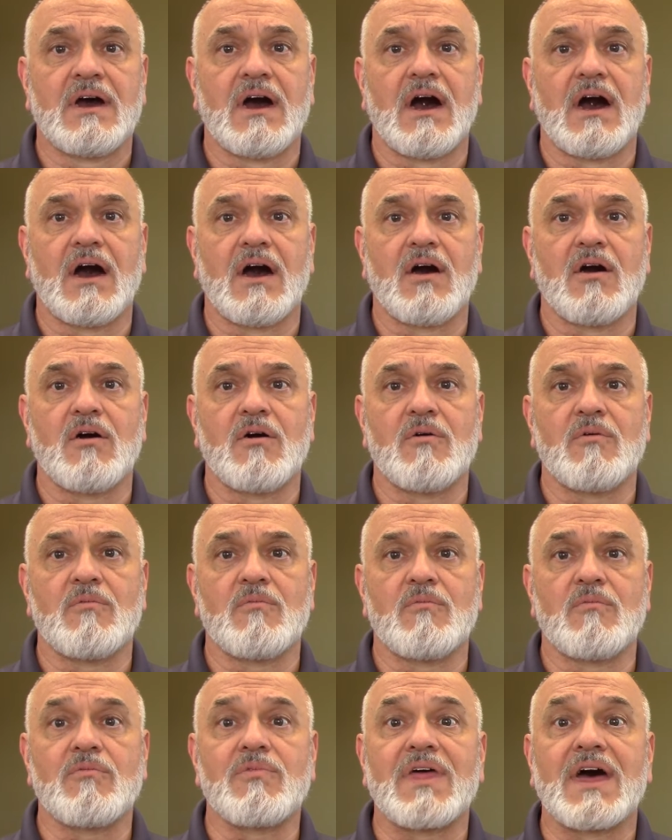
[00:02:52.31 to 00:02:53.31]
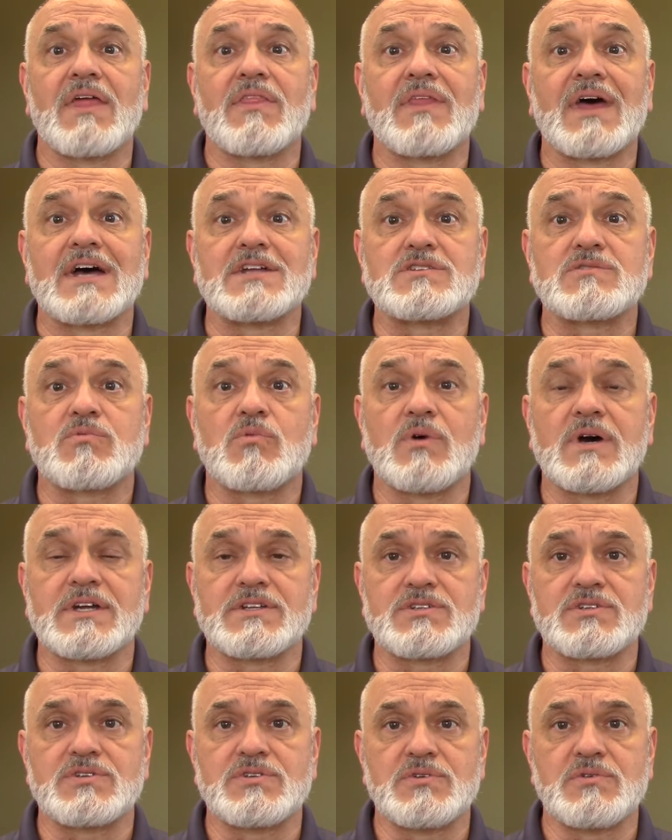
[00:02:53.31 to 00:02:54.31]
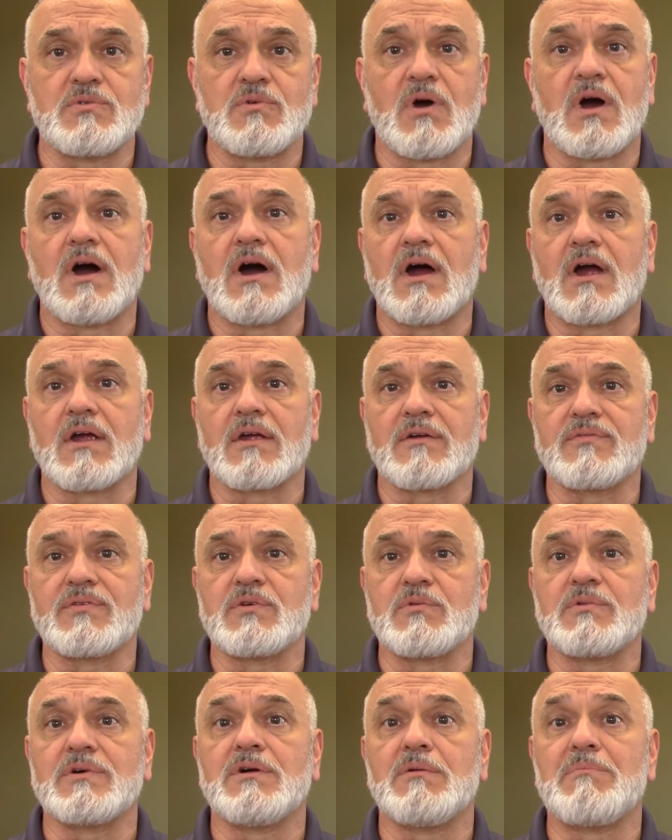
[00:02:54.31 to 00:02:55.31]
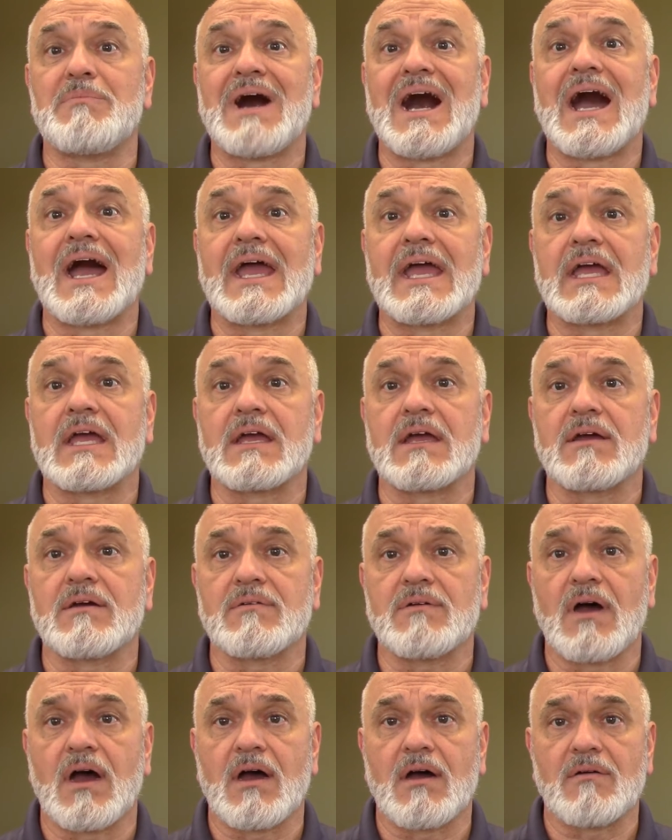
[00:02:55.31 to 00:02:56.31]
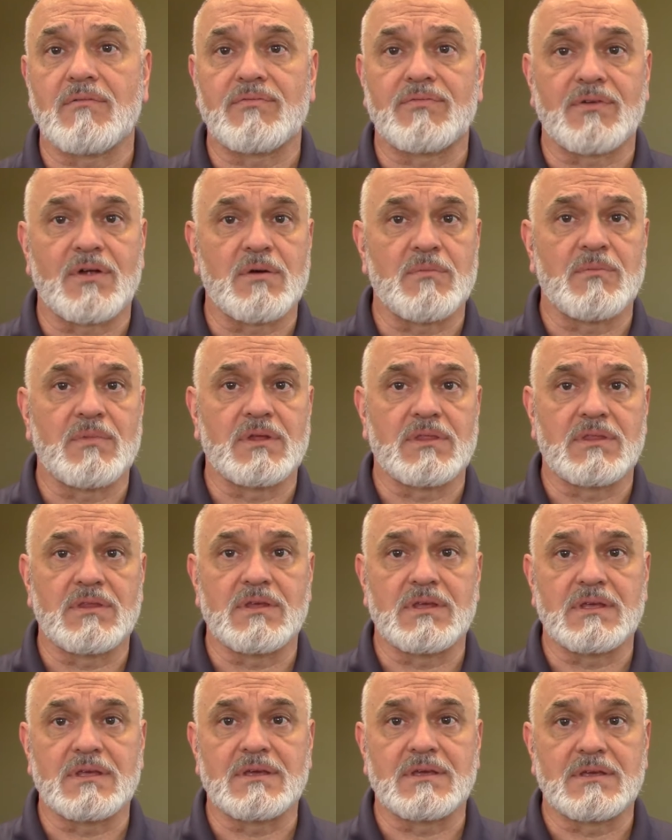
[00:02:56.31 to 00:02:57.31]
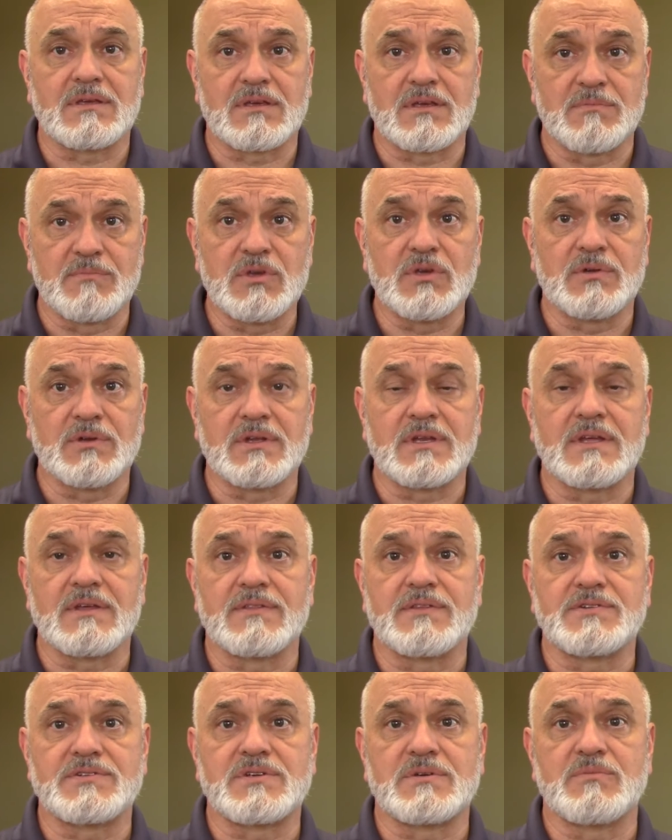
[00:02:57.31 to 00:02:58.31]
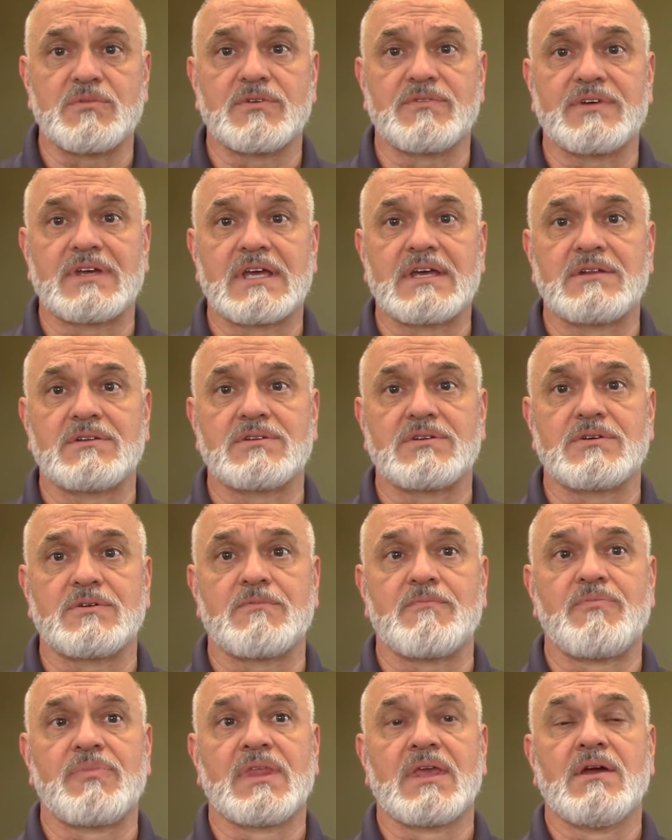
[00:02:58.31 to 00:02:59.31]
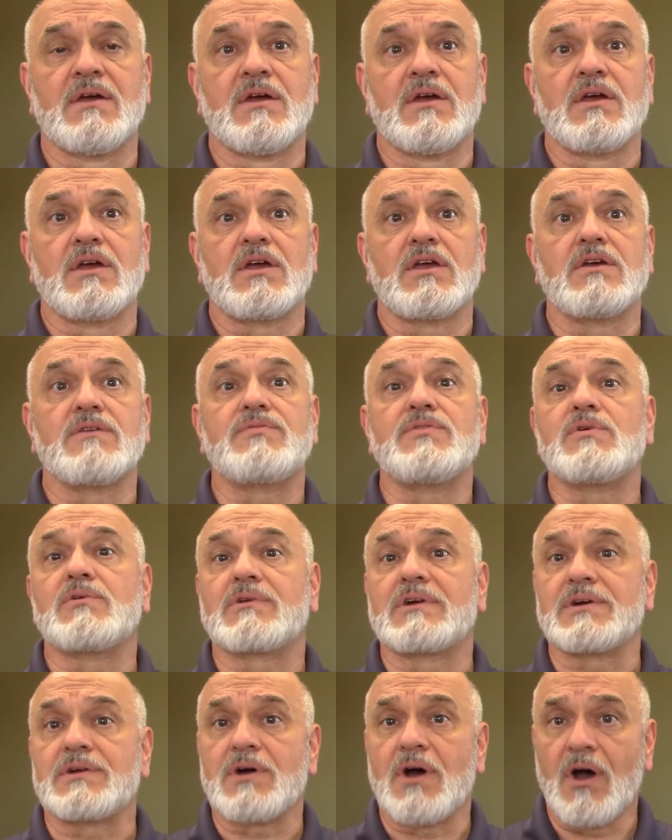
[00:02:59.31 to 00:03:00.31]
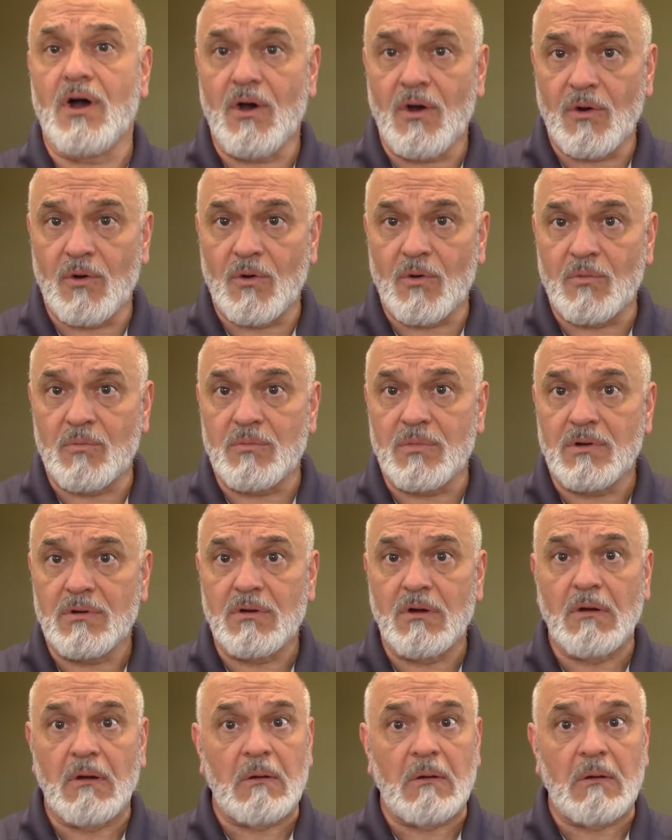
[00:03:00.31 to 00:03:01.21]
Um, that, that's what you are, if you will, buying uh, from the community that you're moving into. If you're at home,